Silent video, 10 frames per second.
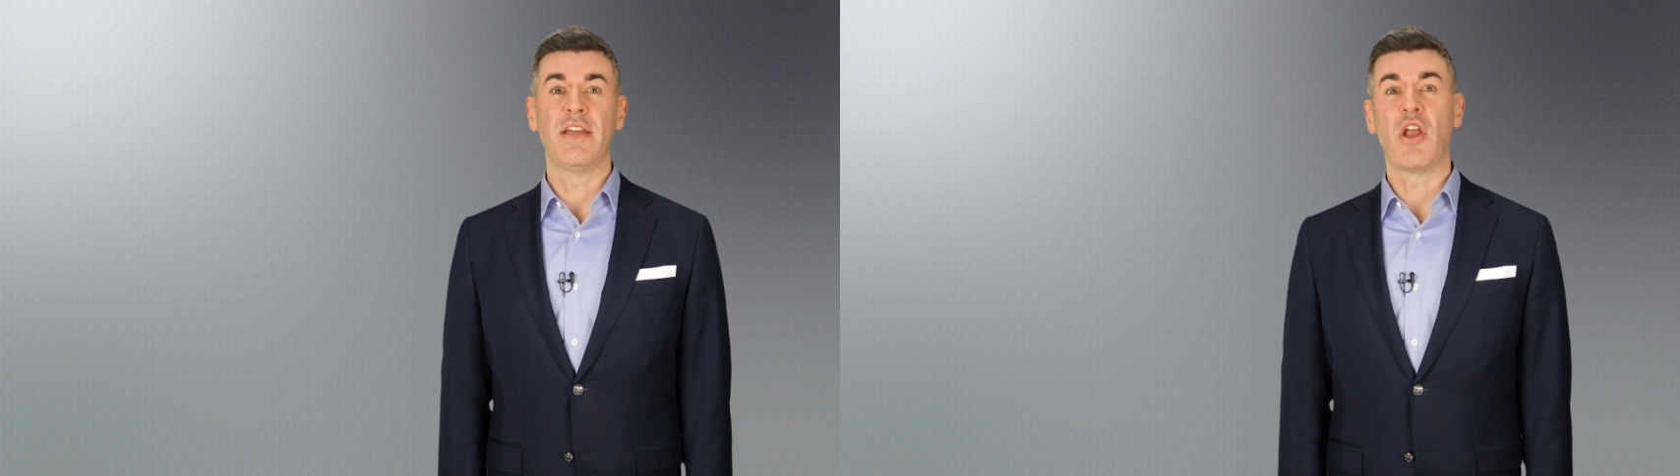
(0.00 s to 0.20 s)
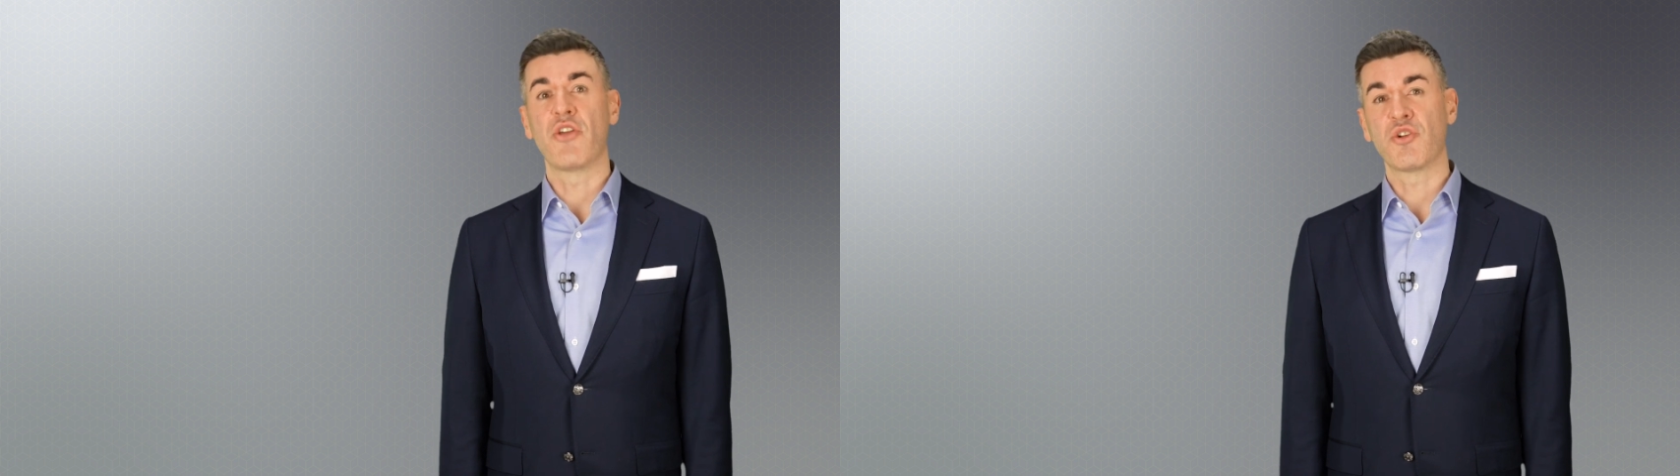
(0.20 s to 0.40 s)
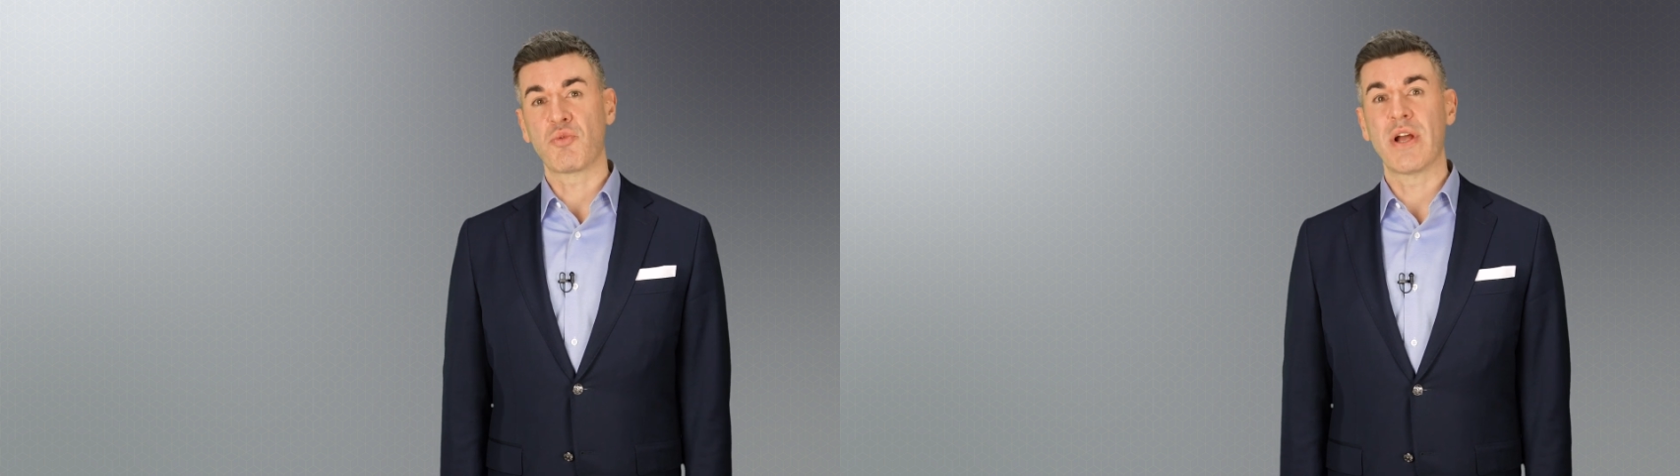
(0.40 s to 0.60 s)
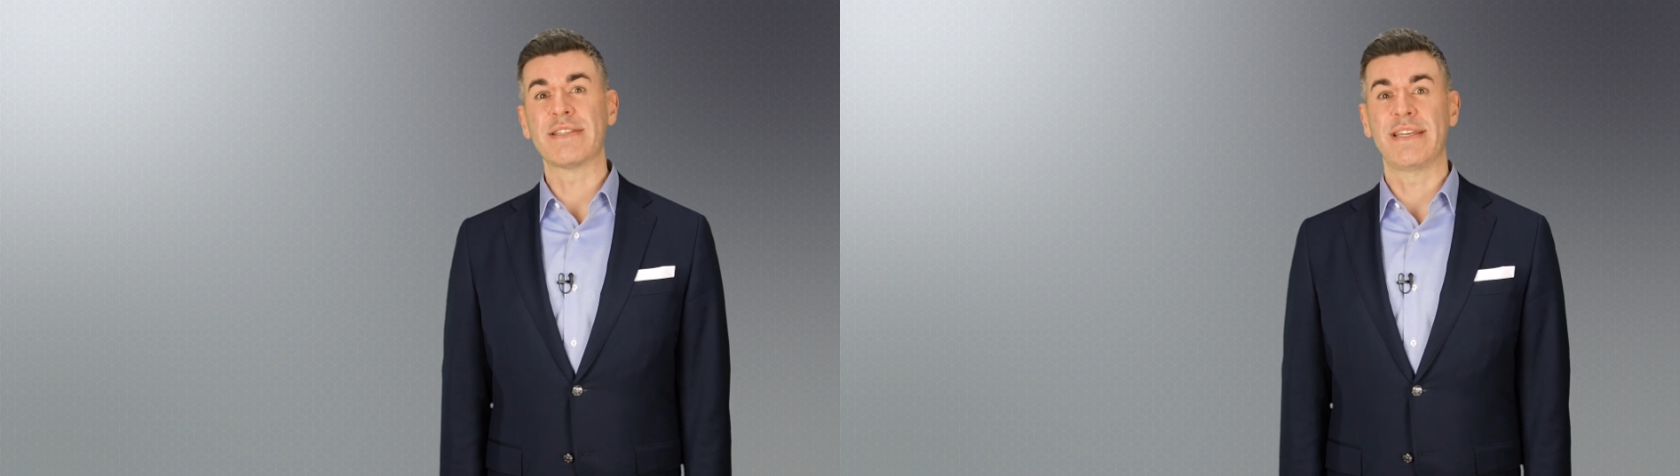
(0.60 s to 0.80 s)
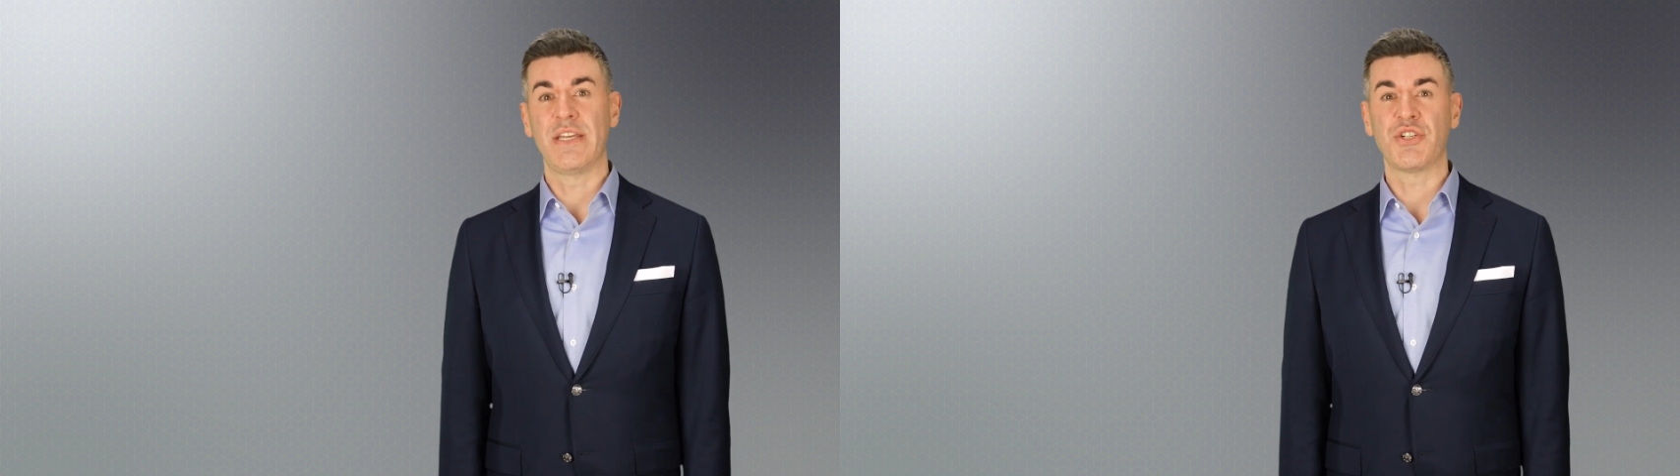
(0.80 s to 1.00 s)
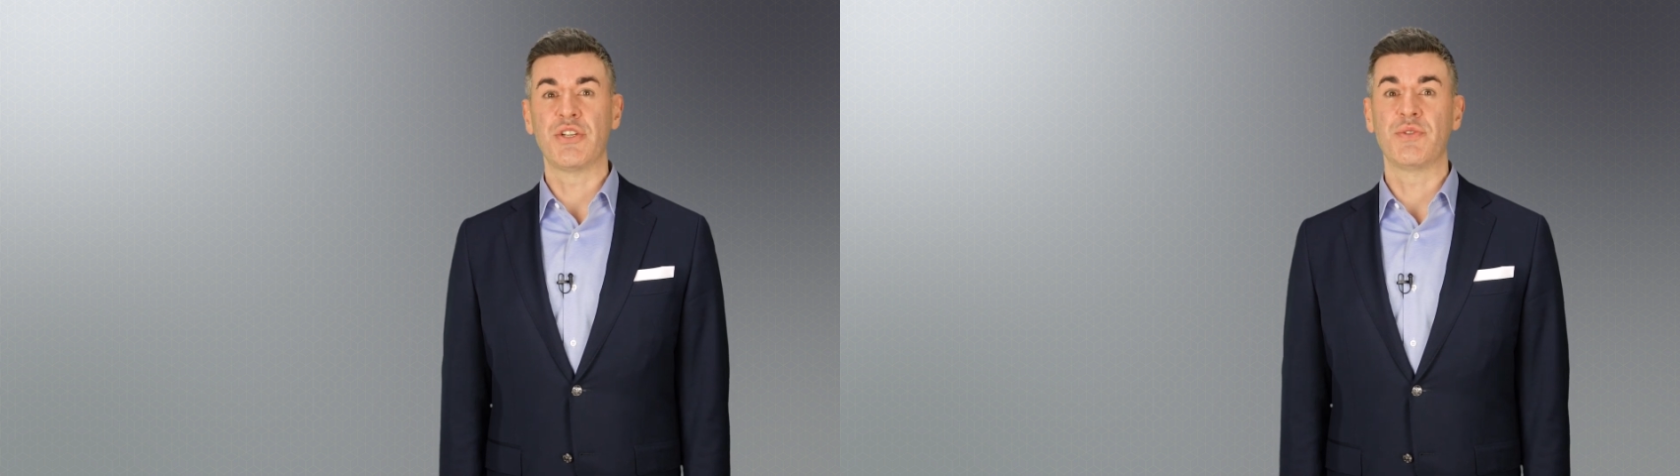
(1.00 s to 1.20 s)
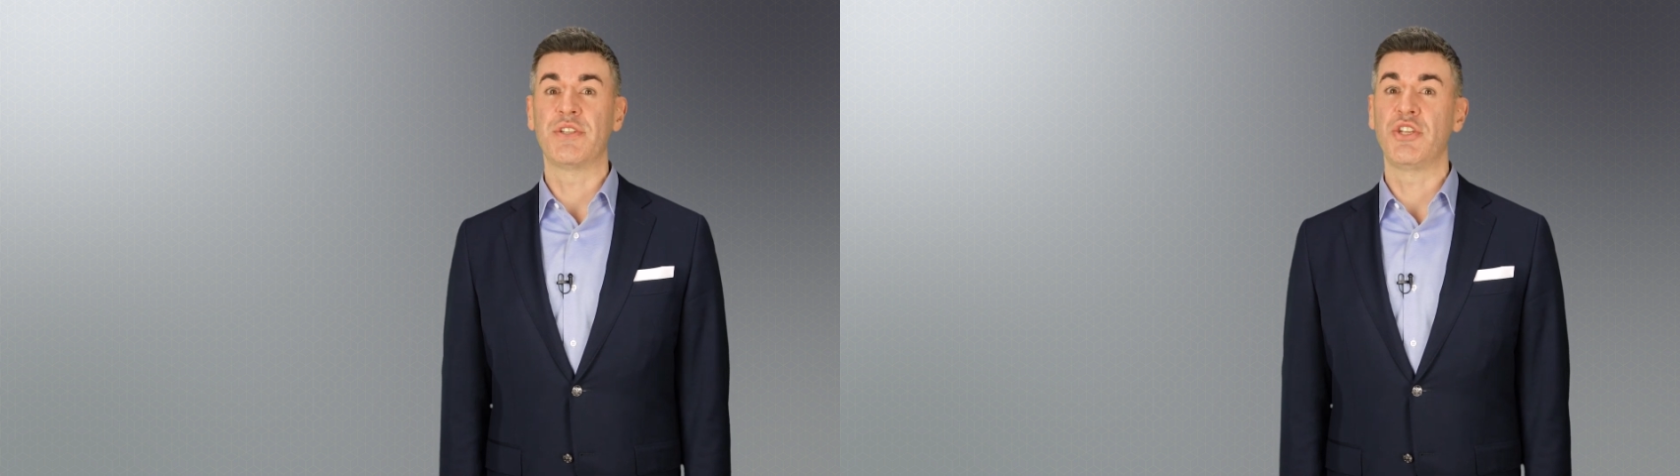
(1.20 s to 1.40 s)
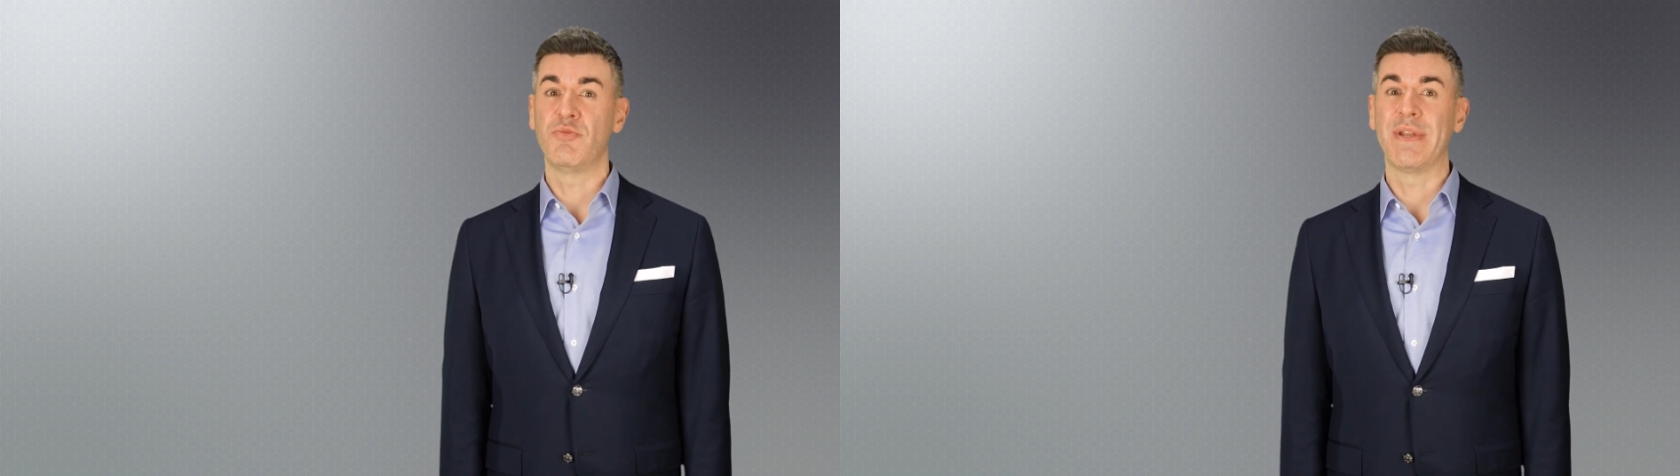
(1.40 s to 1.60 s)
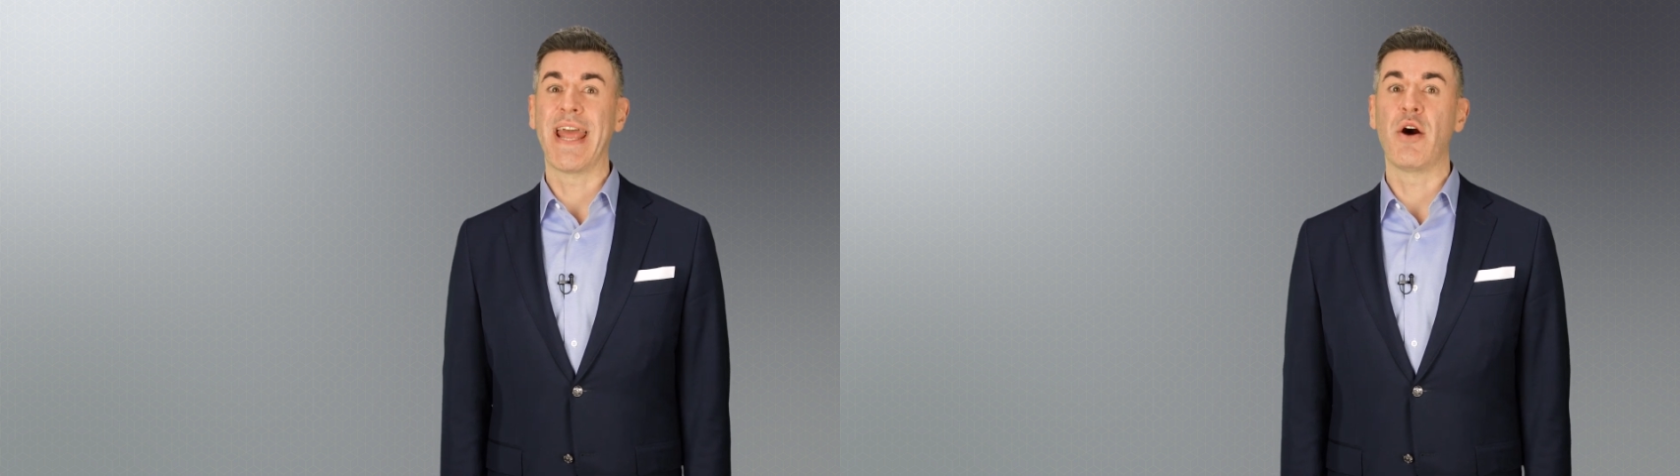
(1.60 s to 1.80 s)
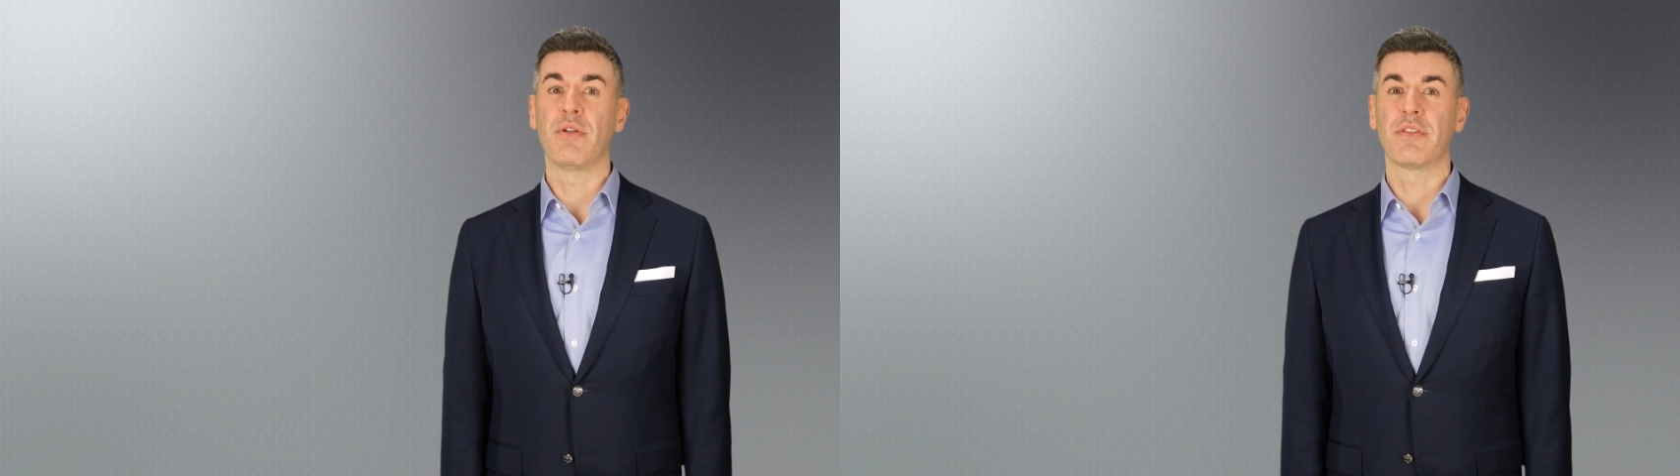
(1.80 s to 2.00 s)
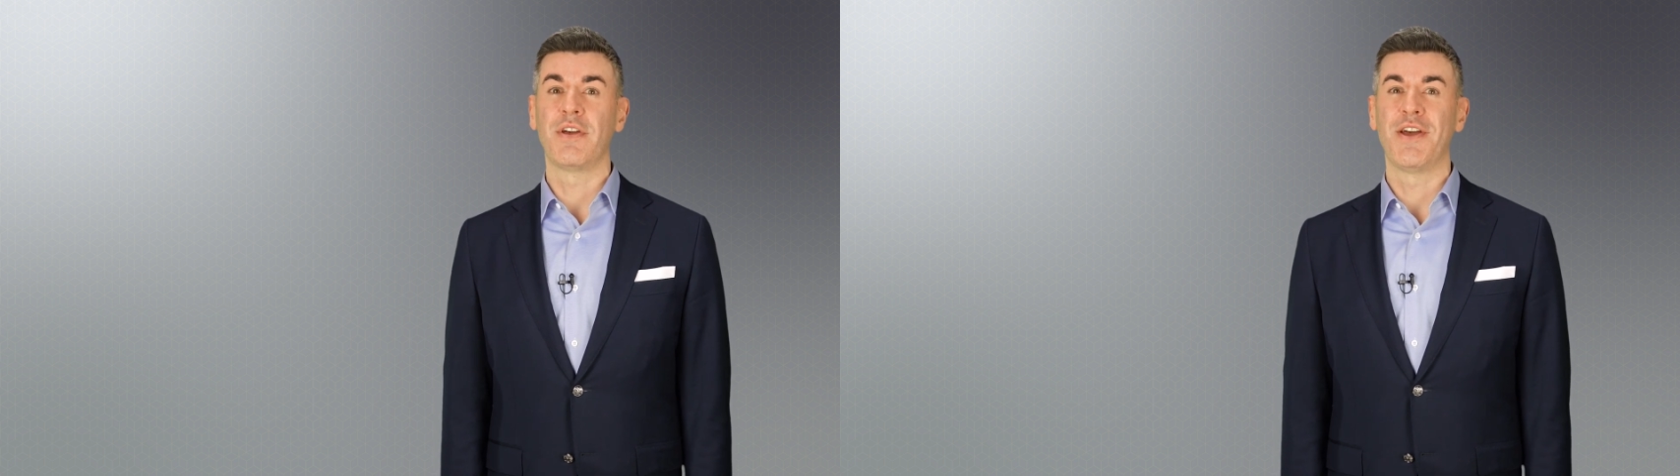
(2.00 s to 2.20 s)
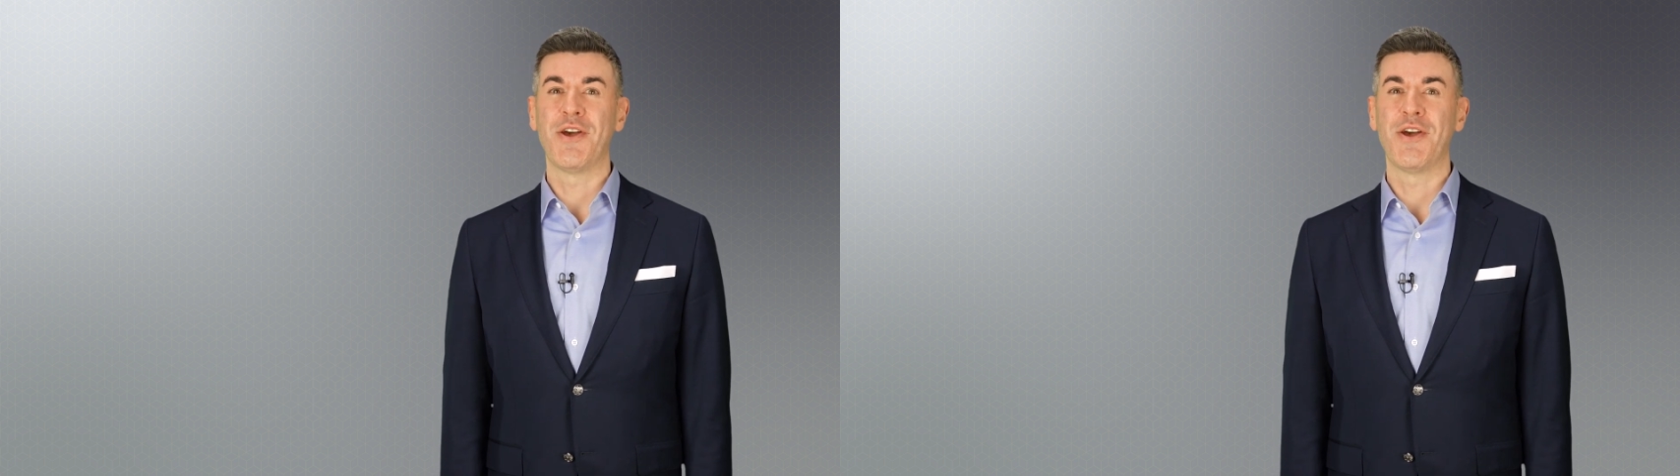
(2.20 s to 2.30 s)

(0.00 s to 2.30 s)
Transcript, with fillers: and other pressing issues in human health.